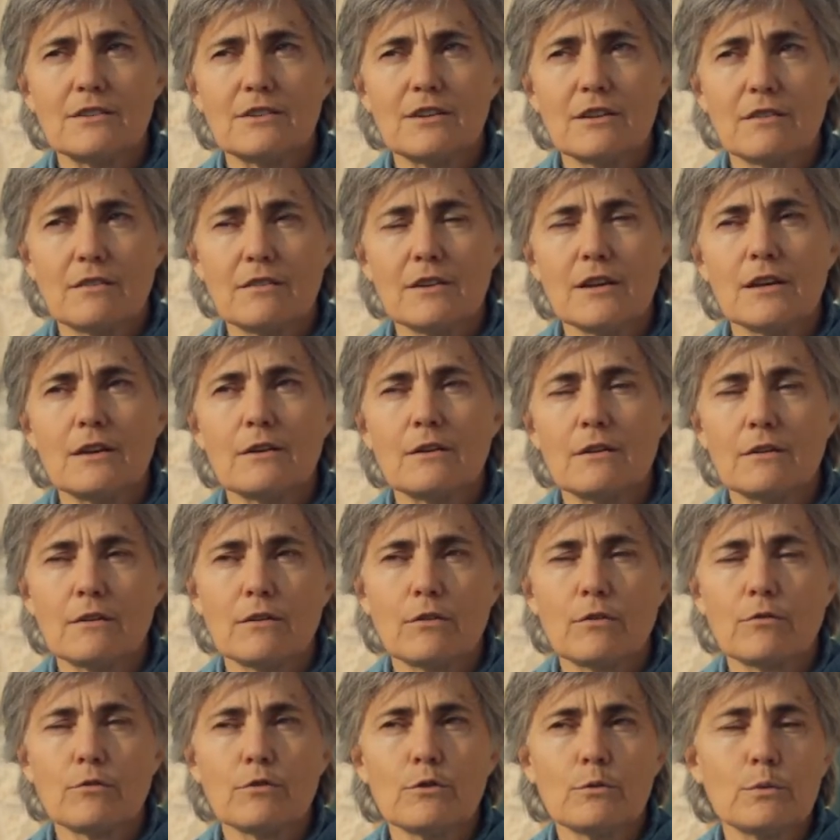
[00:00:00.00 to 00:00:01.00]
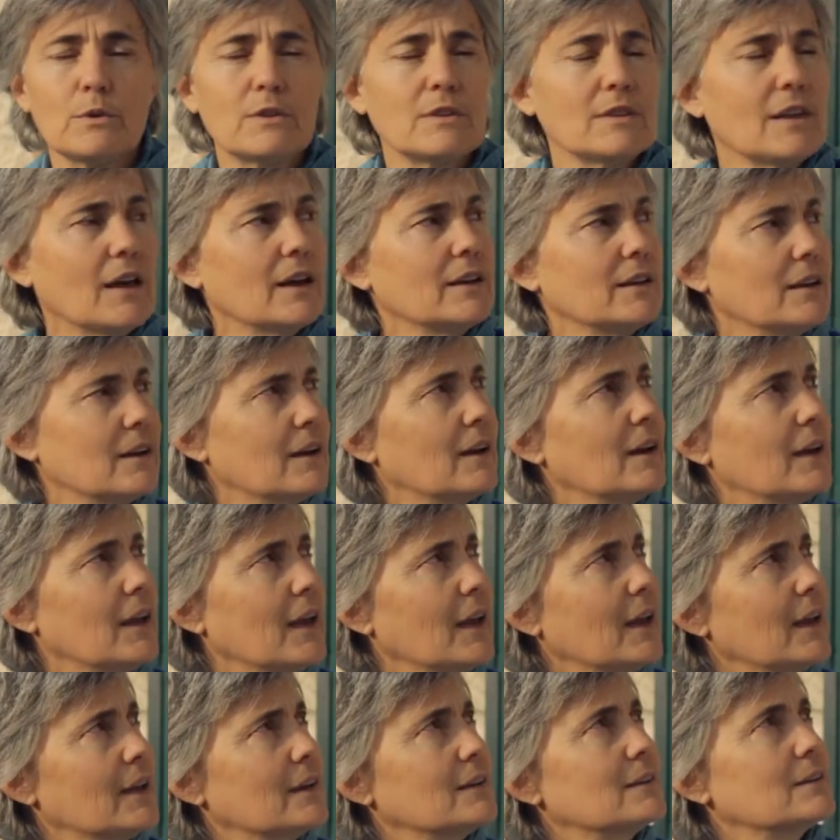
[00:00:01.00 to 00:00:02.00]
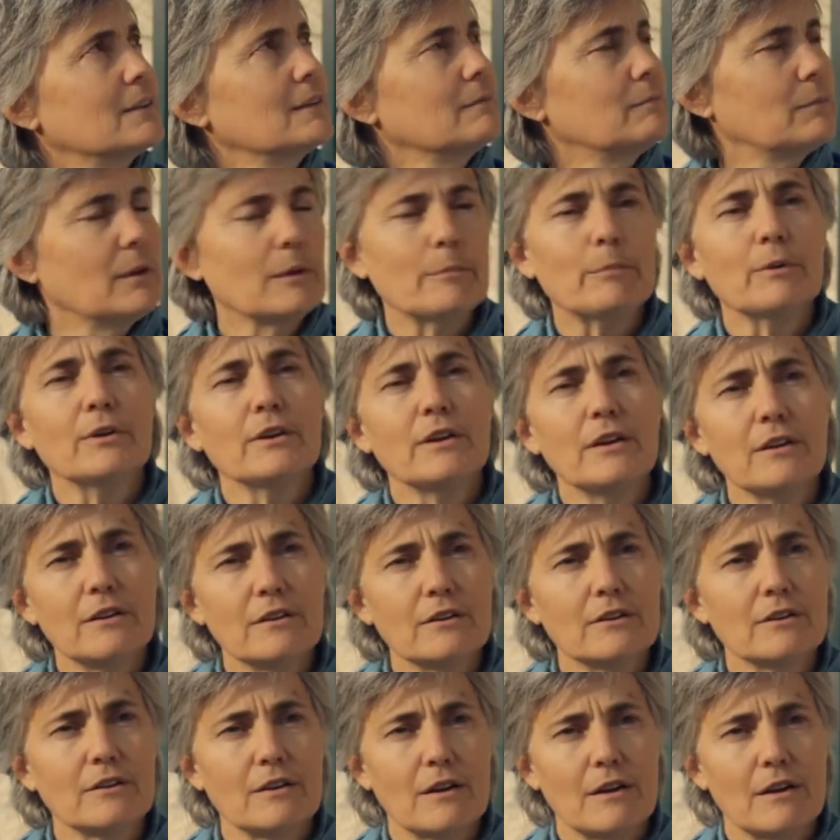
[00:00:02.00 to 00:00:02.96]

to think through with Nadia and people here,